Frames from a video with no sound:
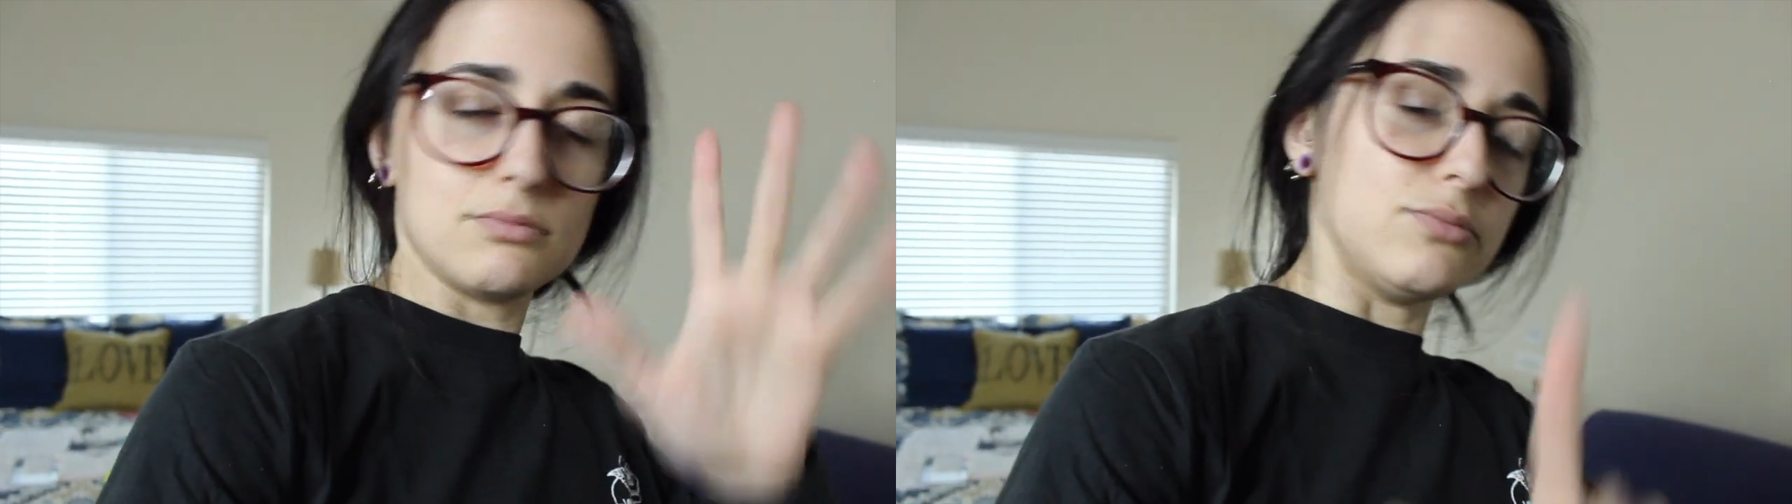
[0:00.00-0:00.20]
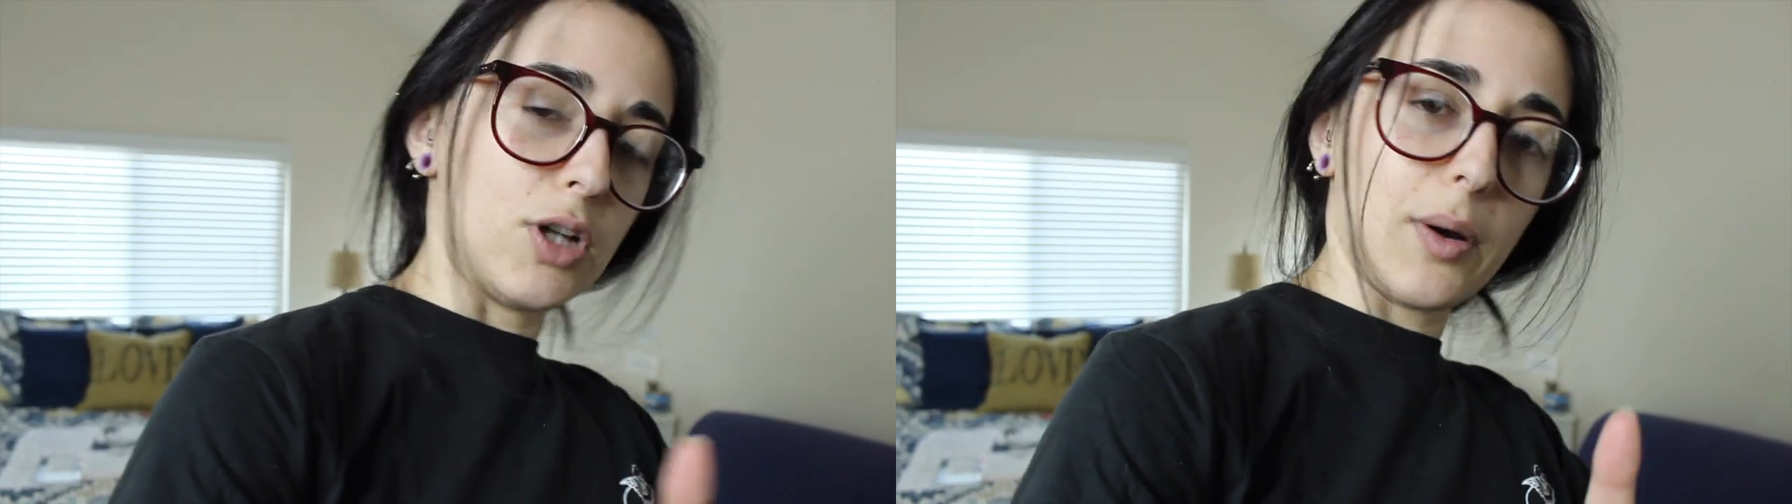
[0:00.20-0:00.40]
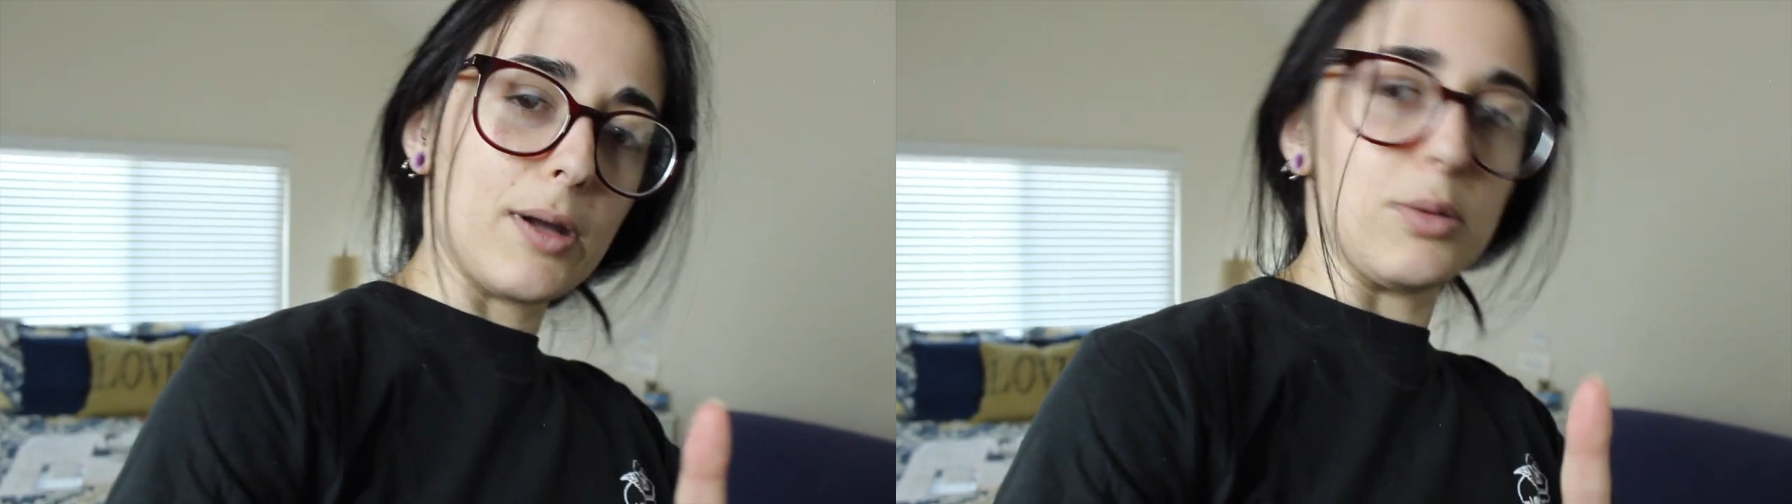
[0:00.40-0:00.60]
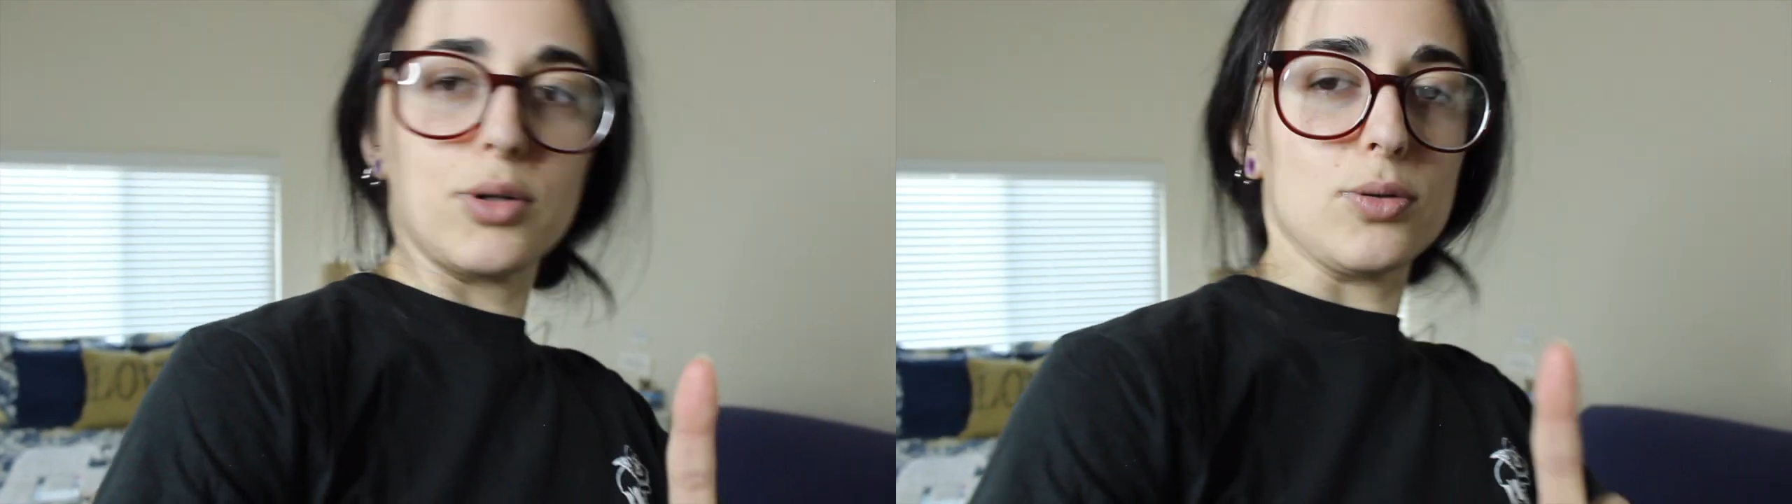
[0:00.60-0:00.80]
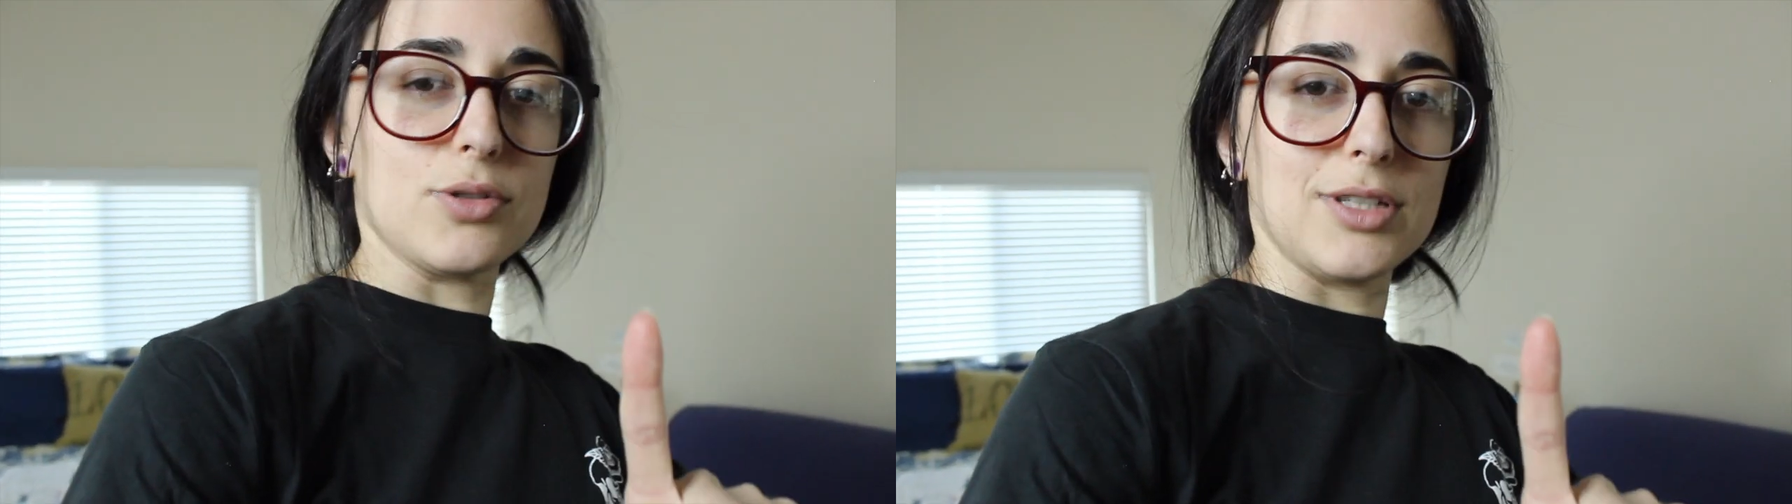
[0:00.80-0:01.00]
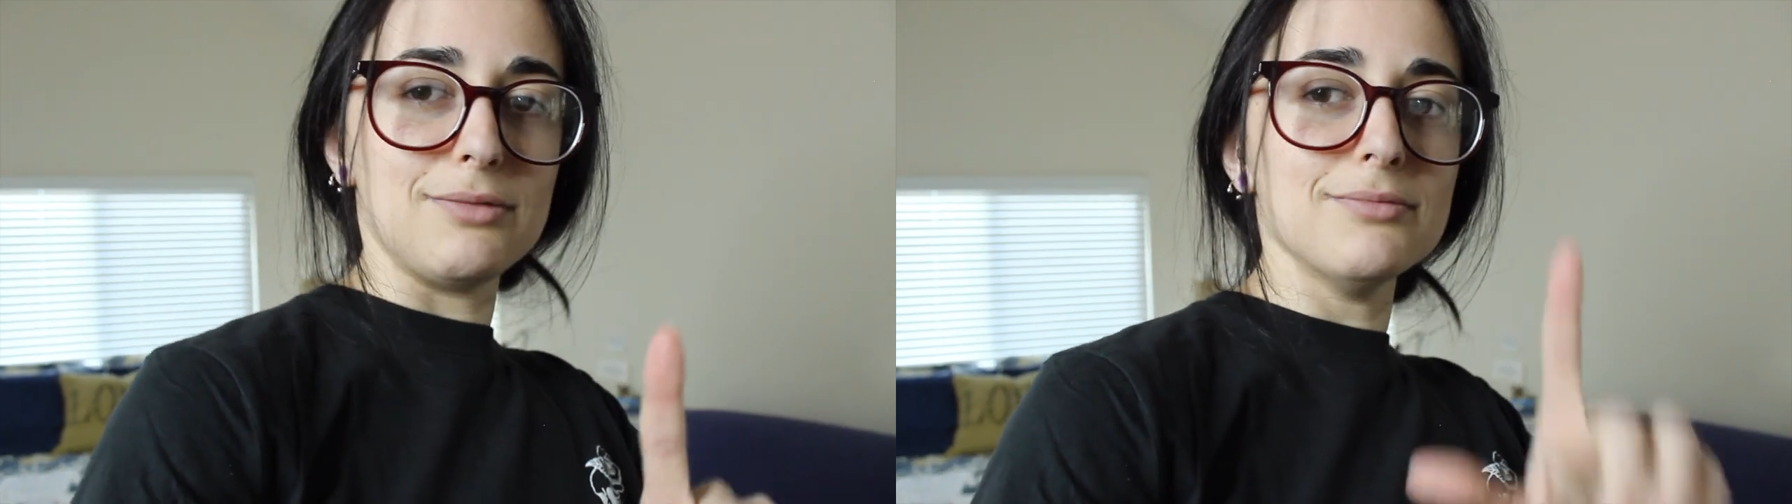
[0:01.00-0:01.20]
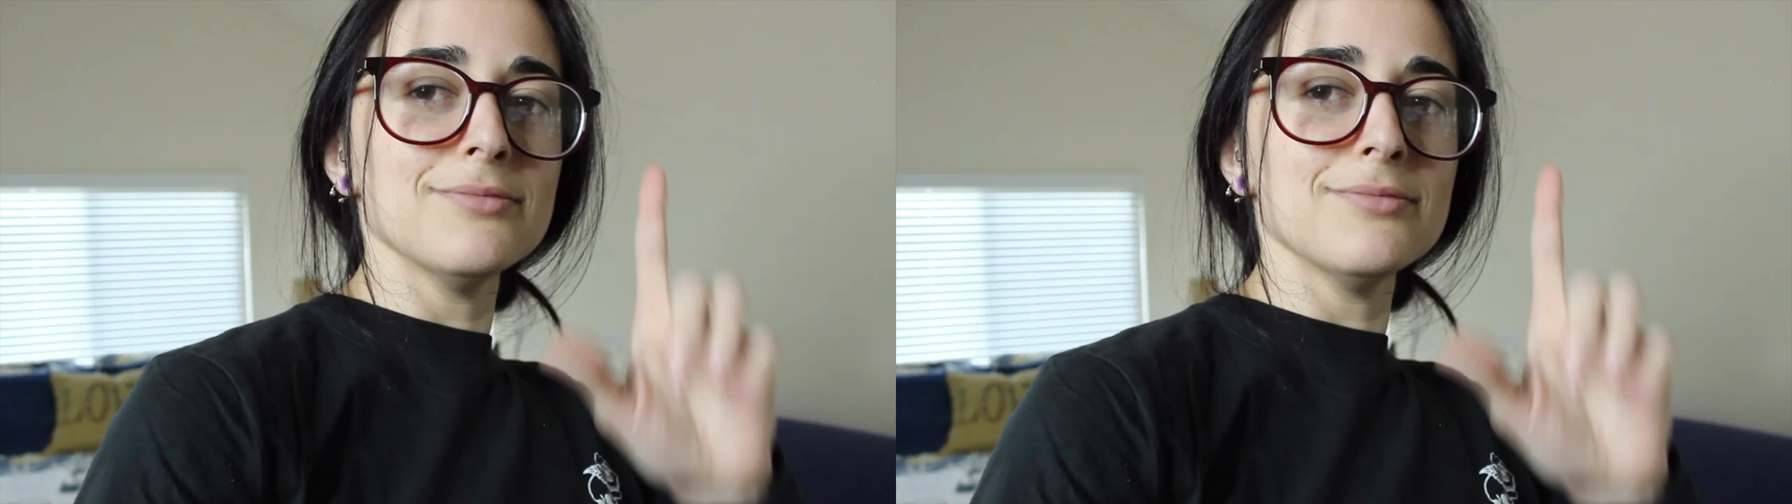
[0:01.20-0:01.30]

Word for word: No animal cruelty.